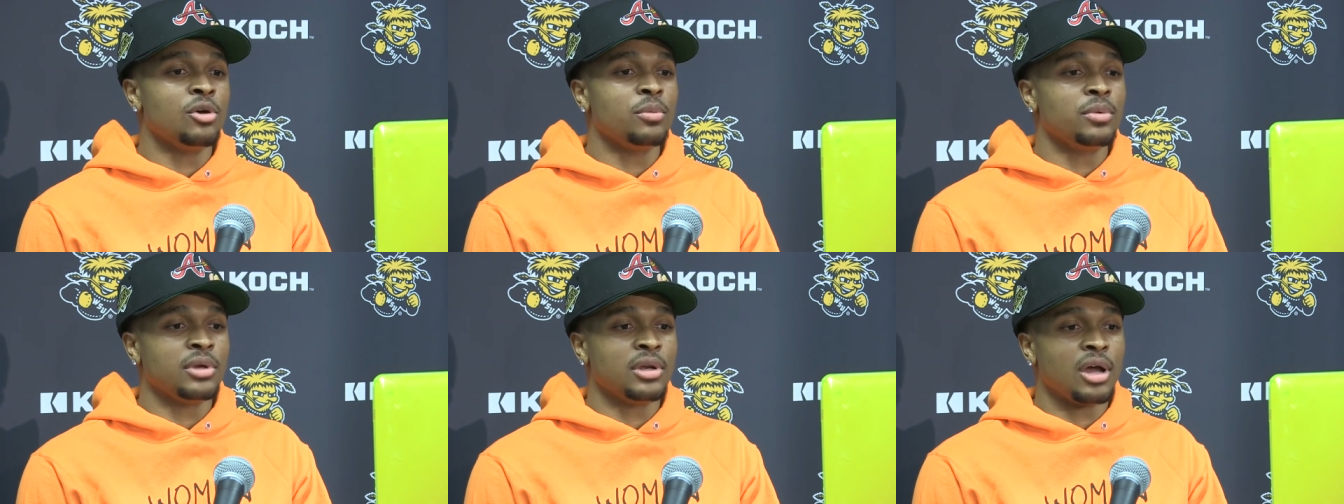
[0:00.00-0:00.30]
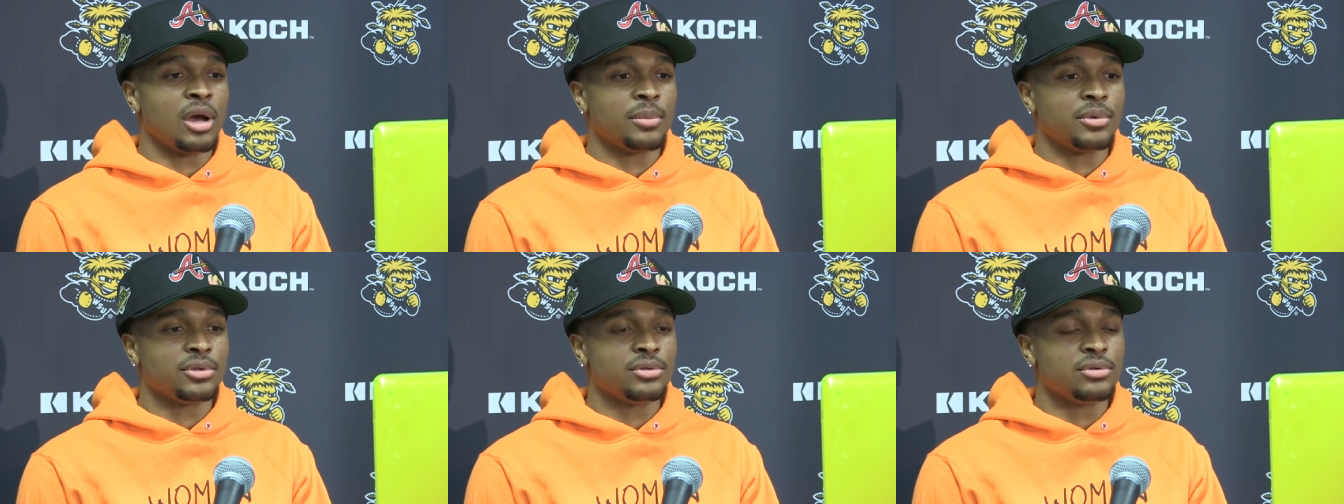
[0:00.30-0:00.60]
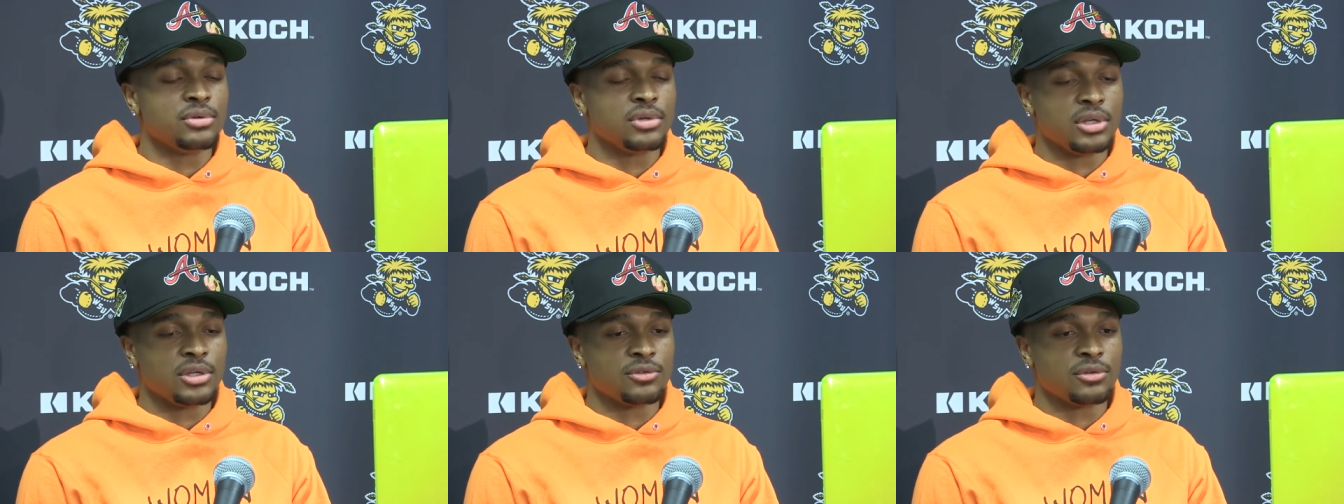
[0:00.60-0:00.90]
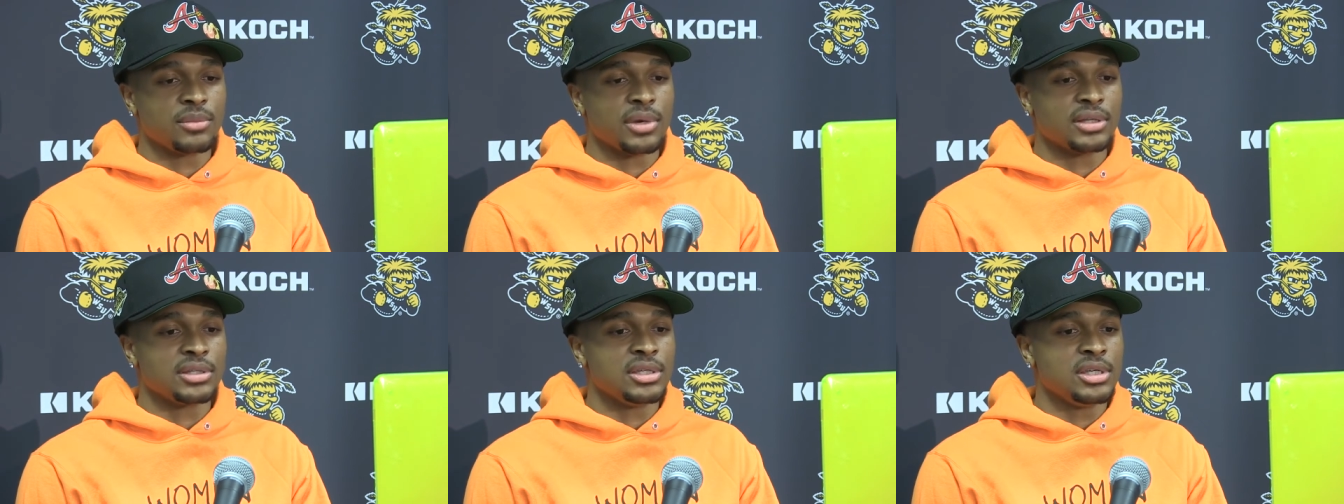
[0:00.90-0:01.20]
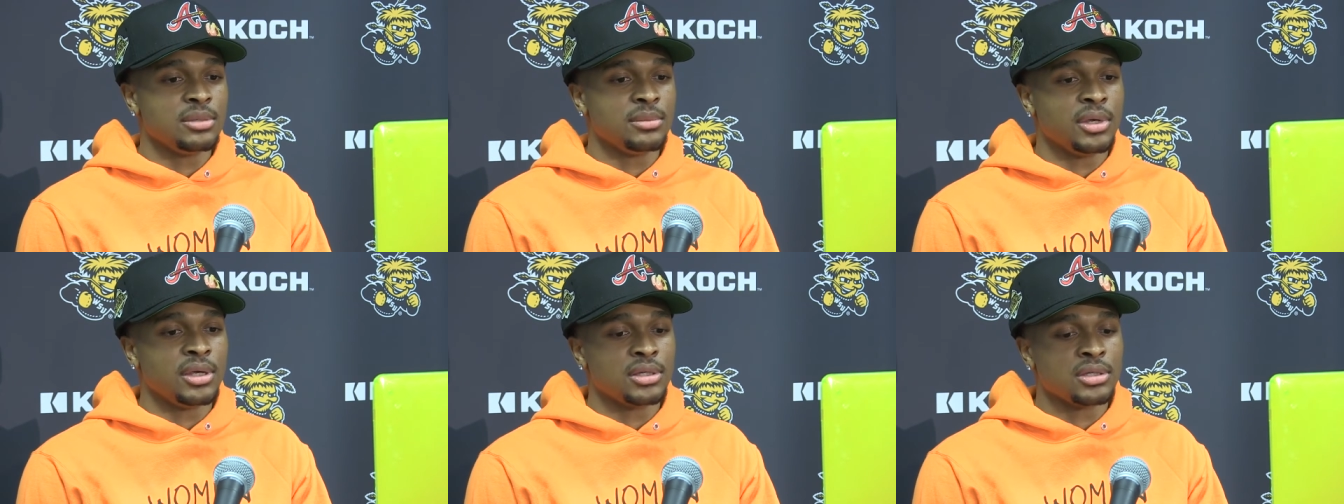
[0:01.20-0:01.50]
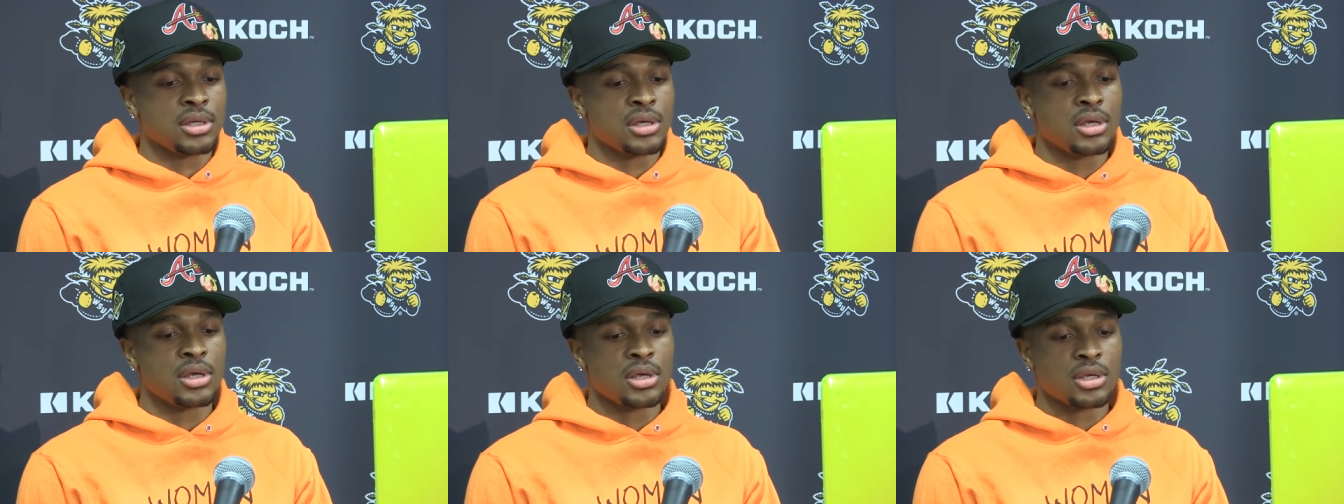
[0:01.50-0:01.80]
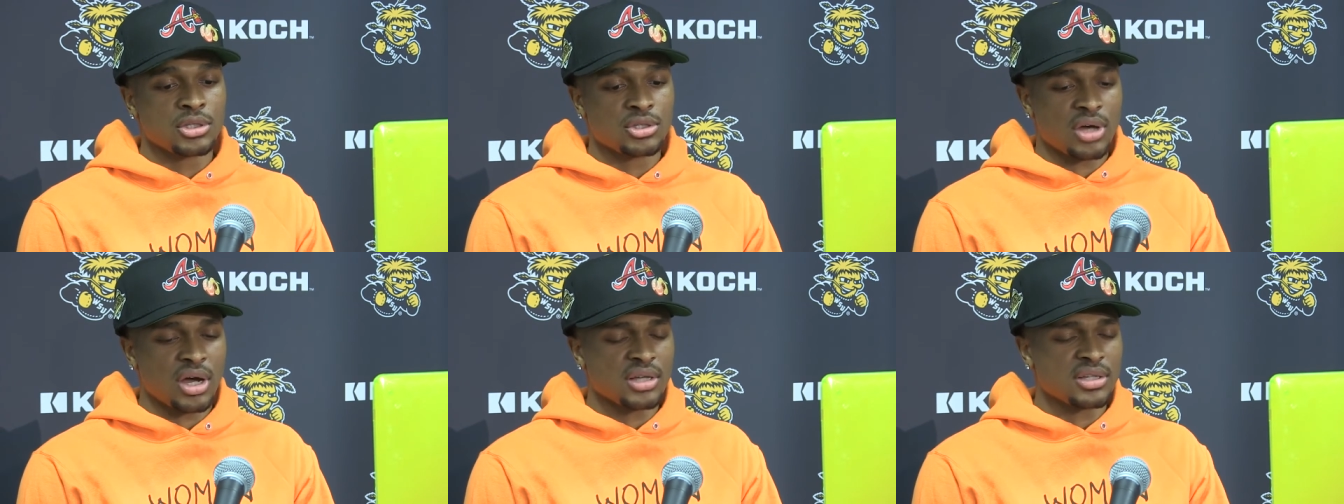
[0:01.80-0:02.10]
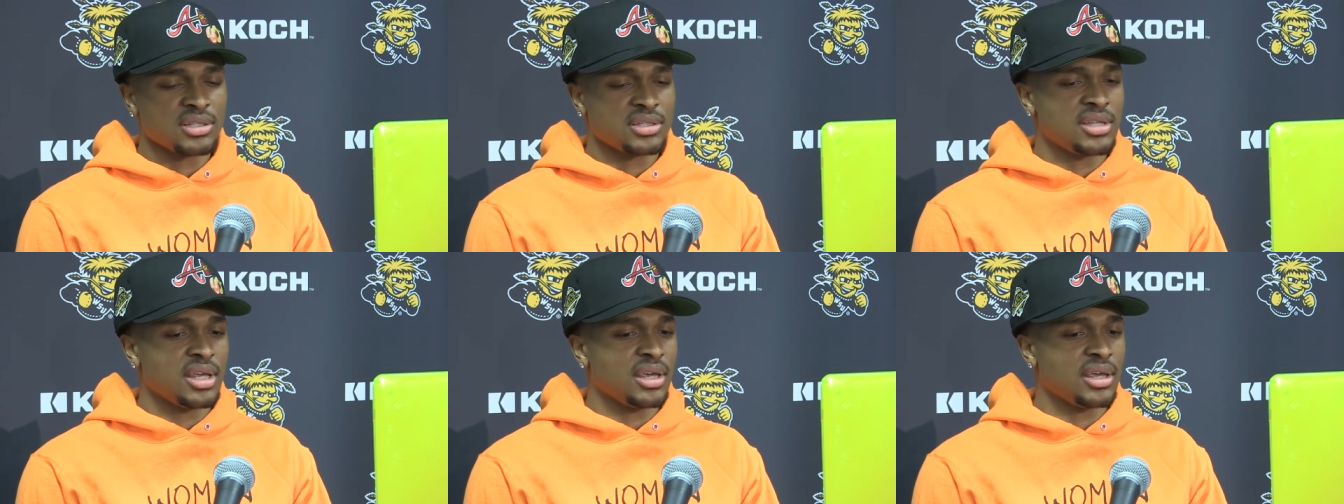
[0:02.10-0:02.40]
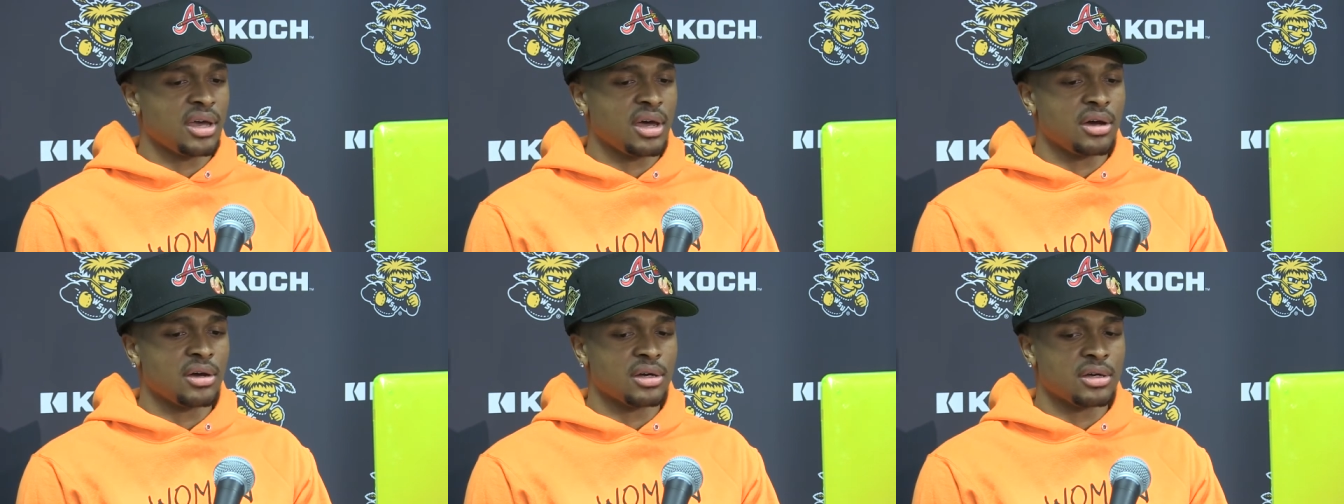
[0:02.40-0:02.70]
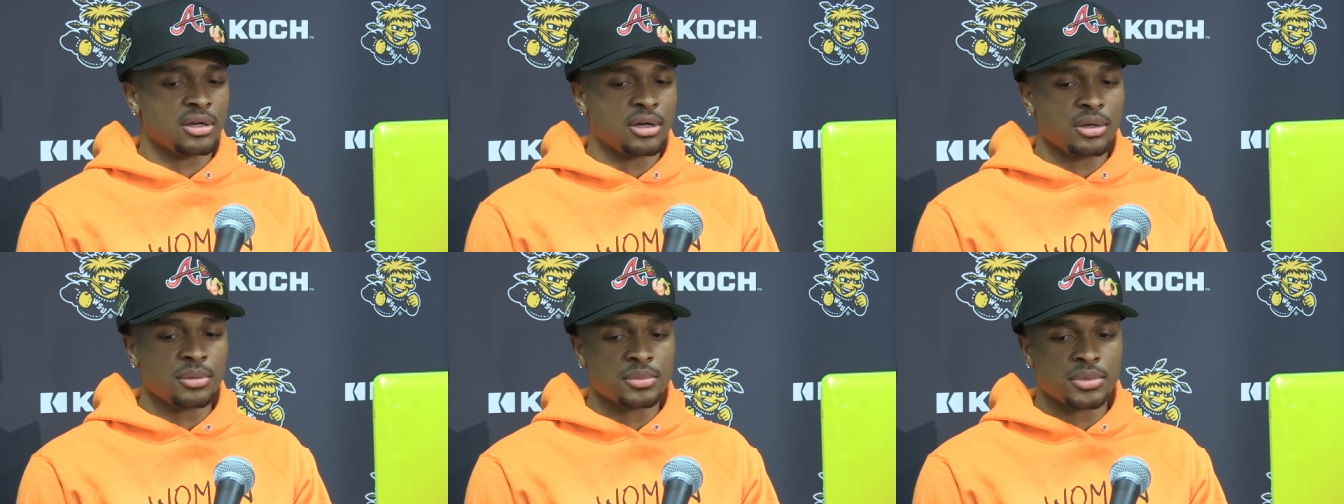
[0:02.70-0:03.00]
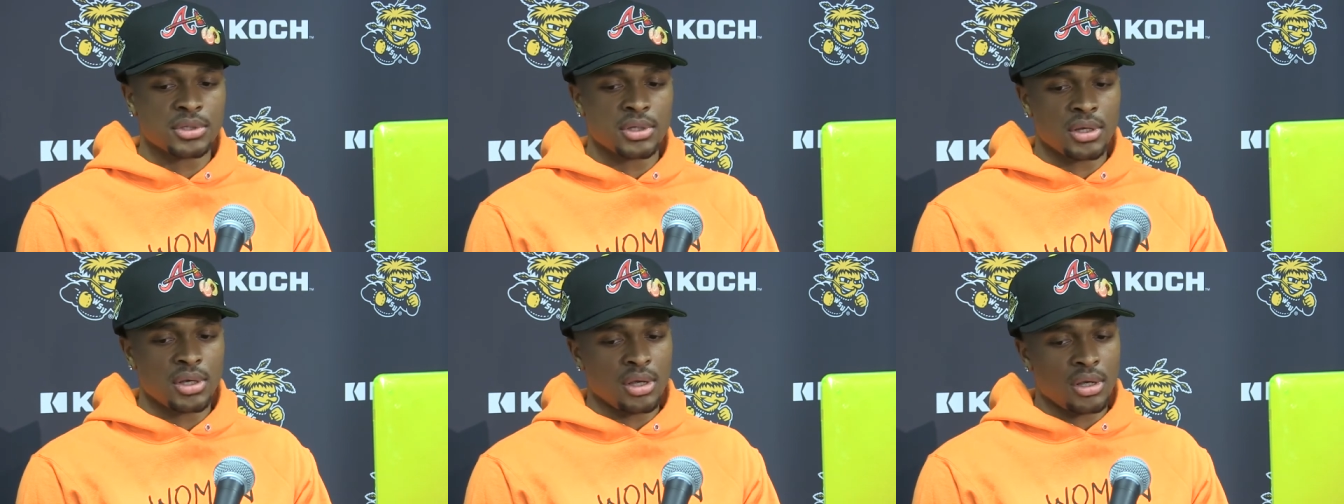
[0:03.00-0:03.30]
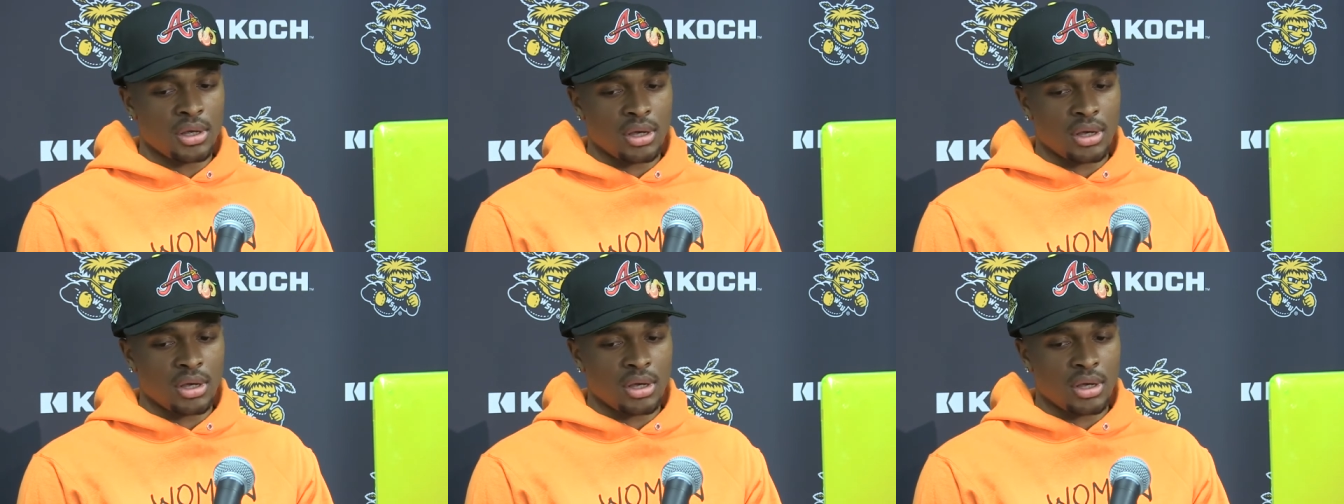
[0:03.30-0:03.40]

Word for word: opening opportunities for my teammates. So I just take it how it comes.